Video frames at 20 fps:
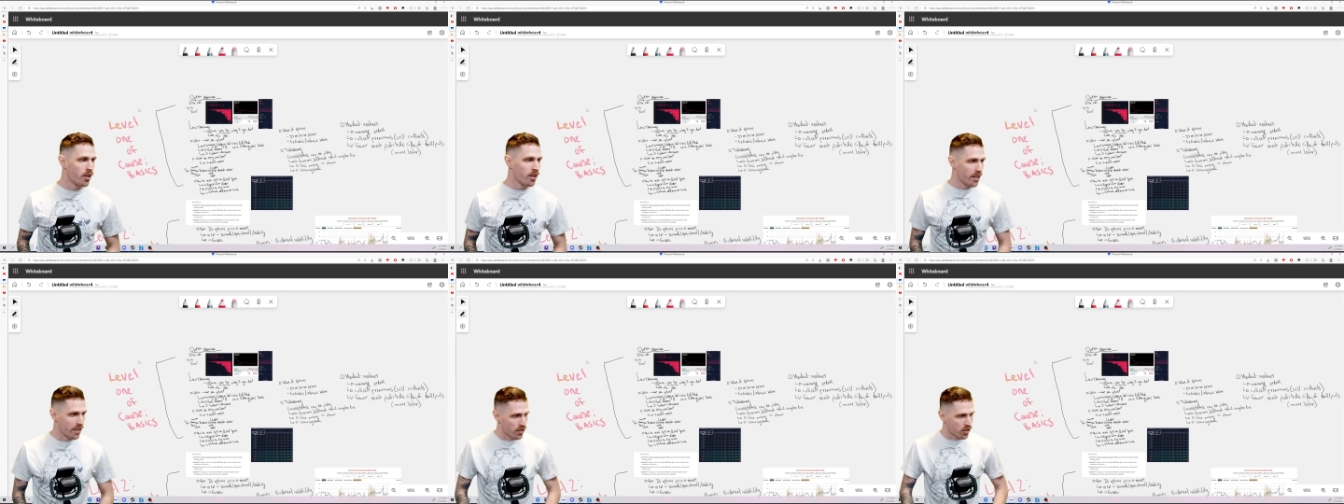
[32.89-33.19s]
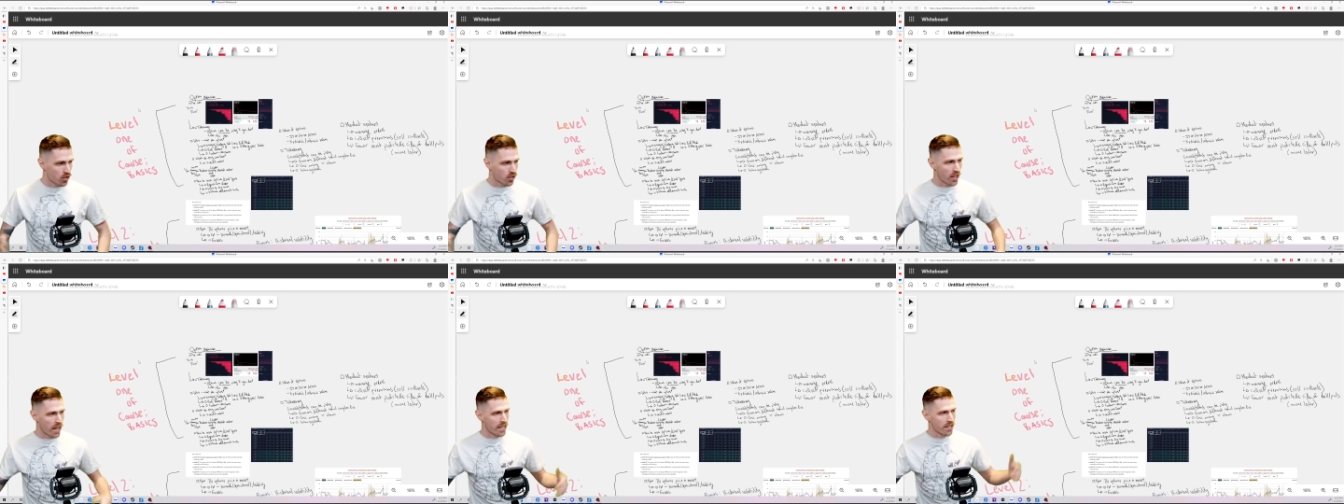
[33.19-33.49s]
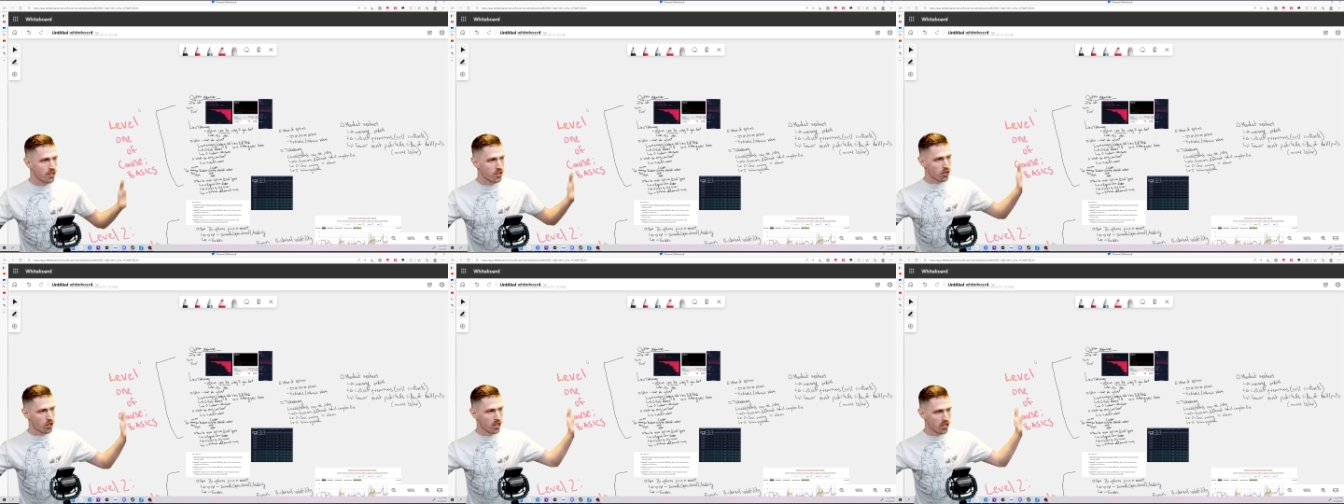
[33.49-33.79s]
instead
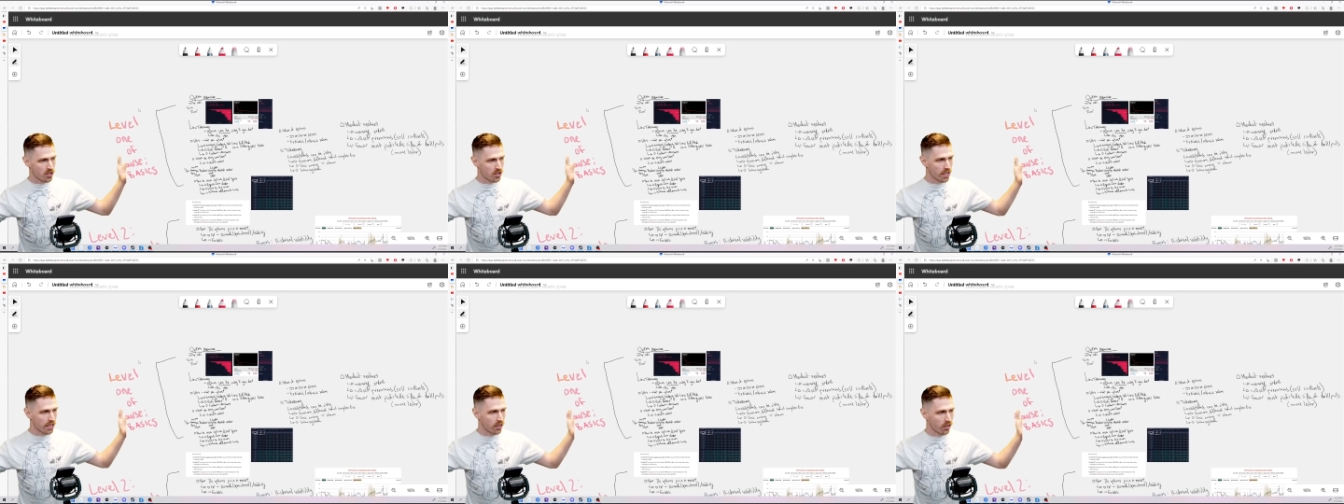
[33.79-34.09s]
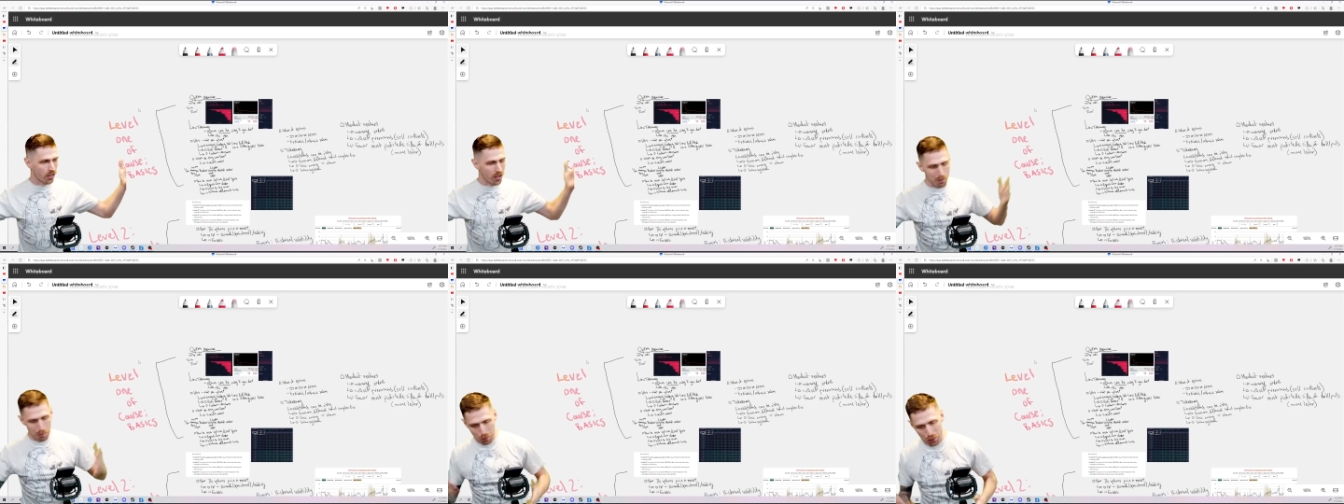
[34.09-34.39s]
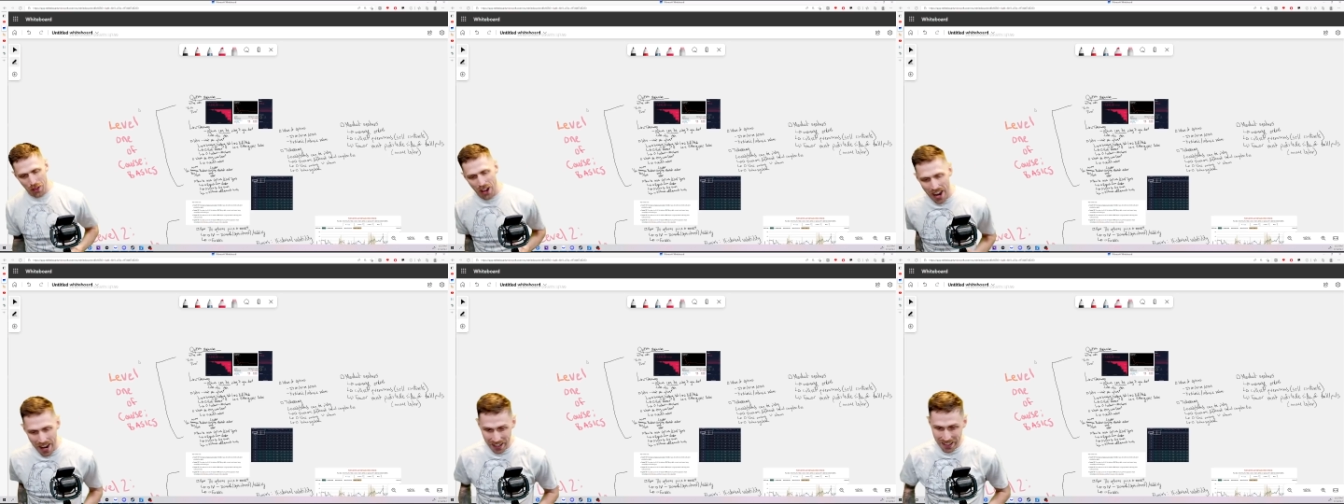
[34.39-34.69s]
just a limp
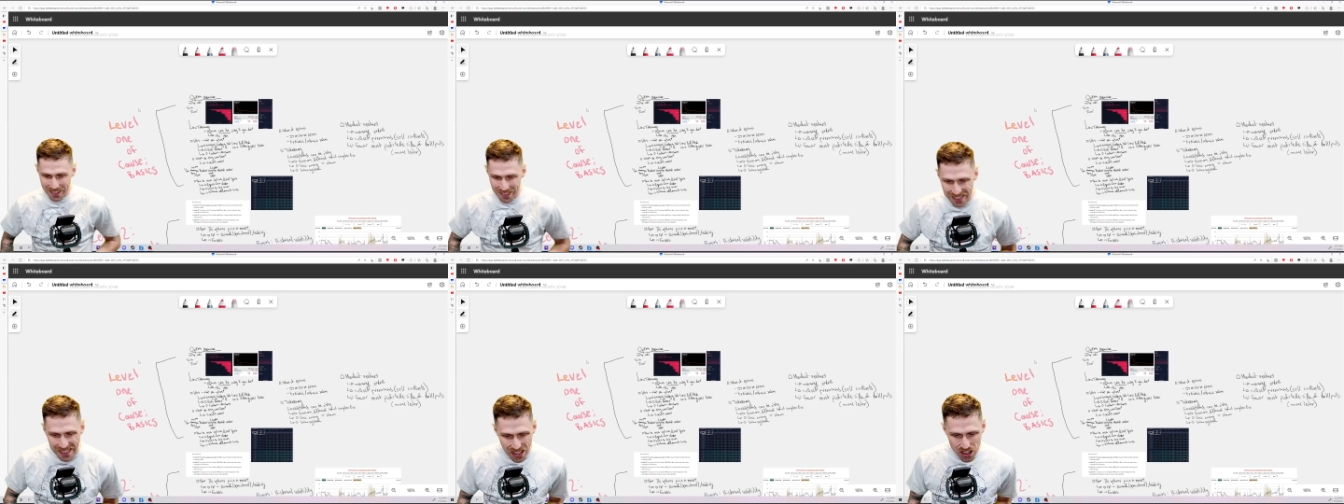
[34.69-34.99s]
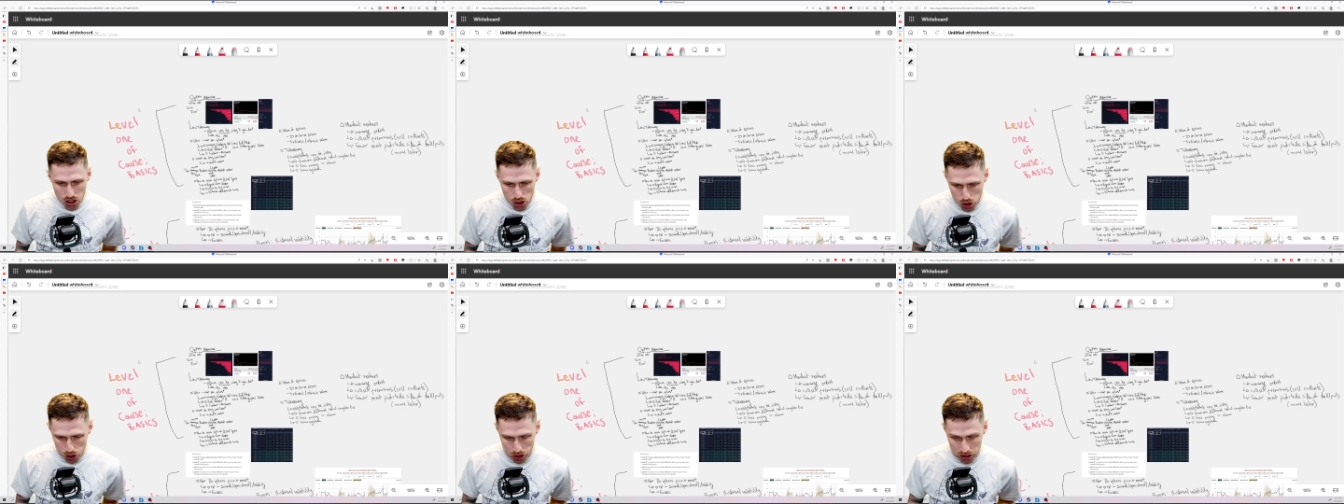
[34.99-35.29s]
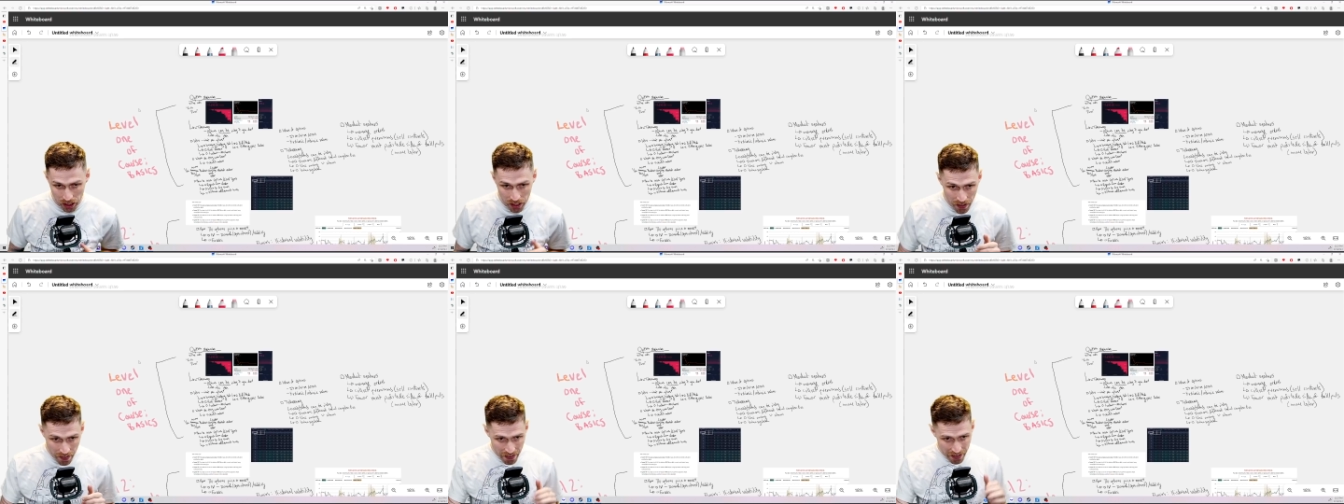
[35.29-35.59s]
dong t-shirt,